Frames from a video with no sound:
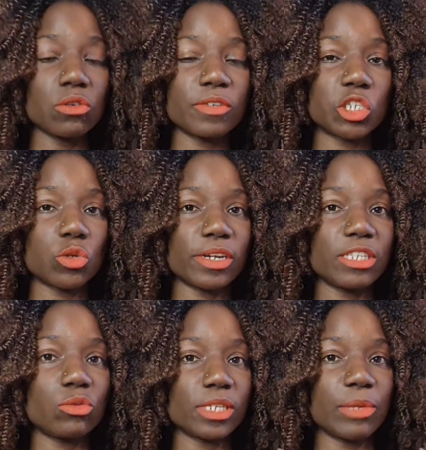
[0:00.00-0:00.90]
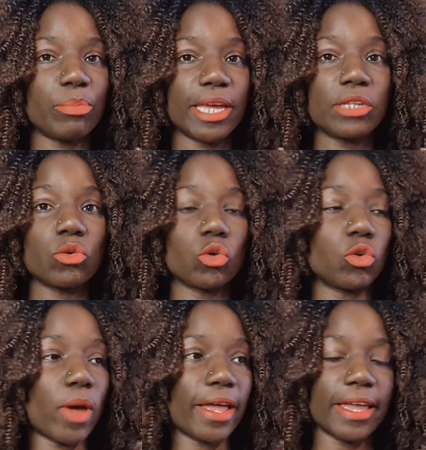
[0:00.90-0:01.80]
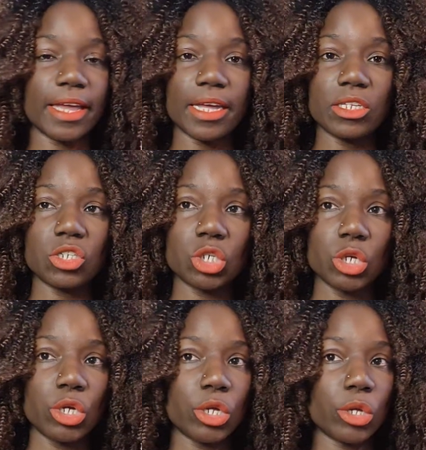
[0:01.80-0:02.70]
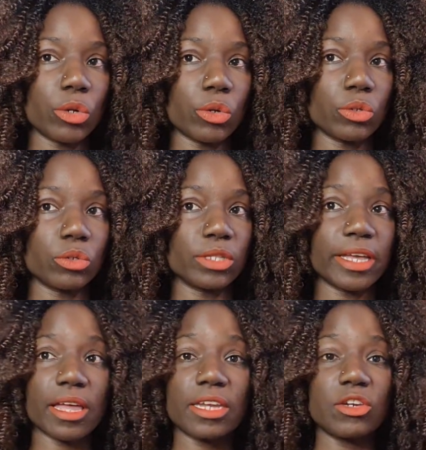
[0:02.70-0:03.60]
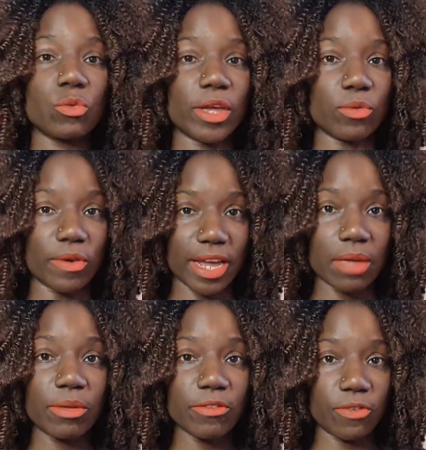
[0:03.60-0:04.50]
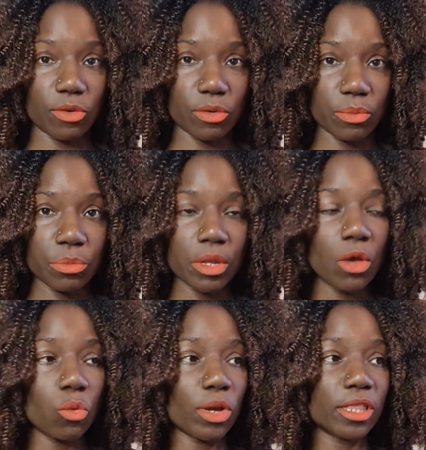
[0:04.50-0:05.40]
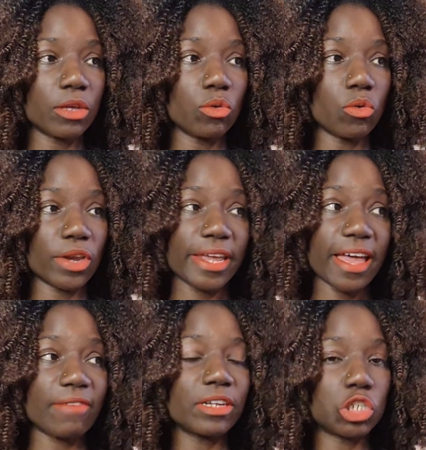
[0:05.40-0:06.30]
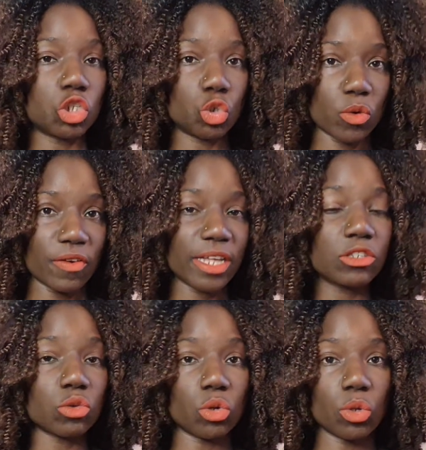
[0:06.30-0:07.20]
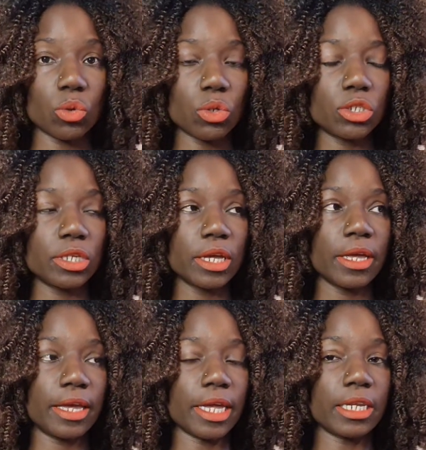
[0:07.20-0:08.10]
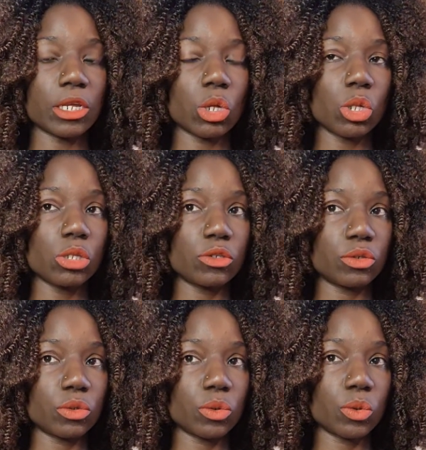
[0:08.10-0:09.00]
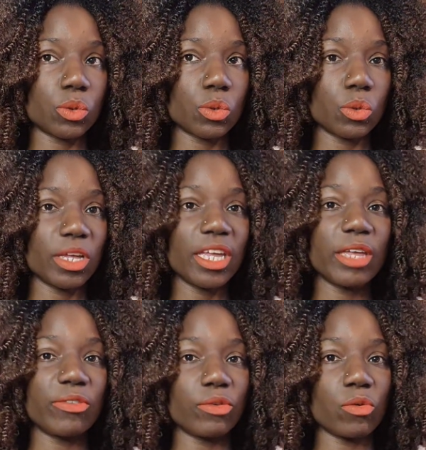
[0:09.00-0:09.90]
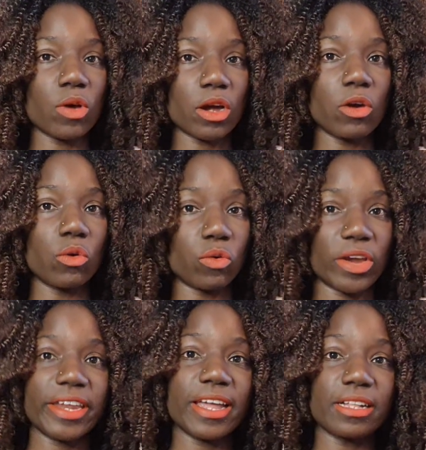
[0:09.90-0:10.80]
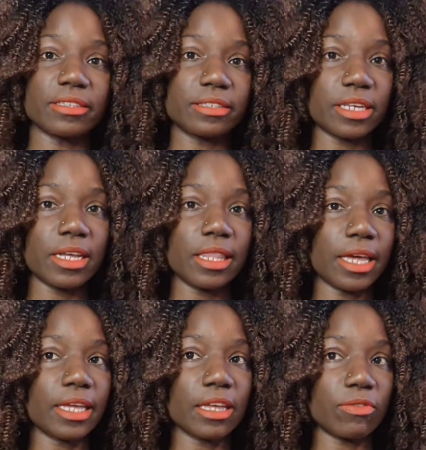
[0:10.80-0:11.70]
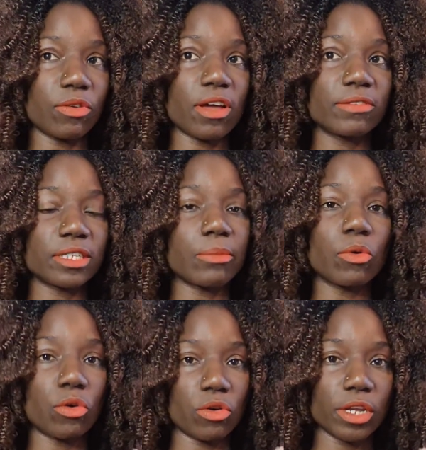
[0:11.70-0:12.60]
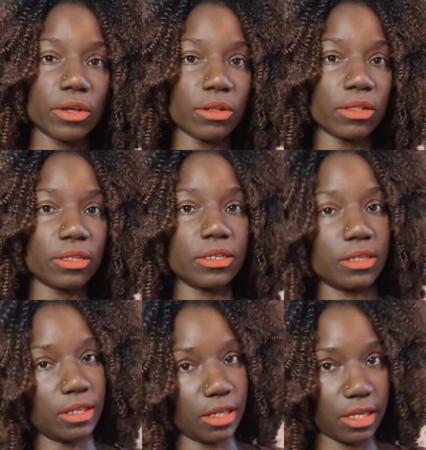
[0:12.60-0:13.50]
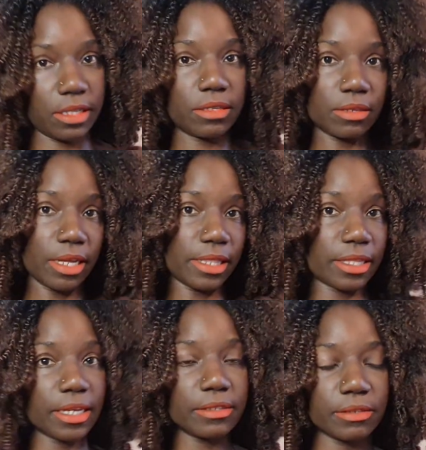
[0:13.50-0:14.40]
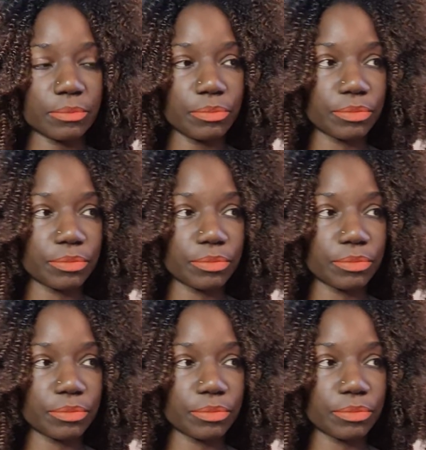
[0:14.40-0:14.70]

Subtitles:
of insurance will depend on your age, on the country where you're coming from, whether you already have an insurance or not, and also if you already are sick, like if you have some chronic illness.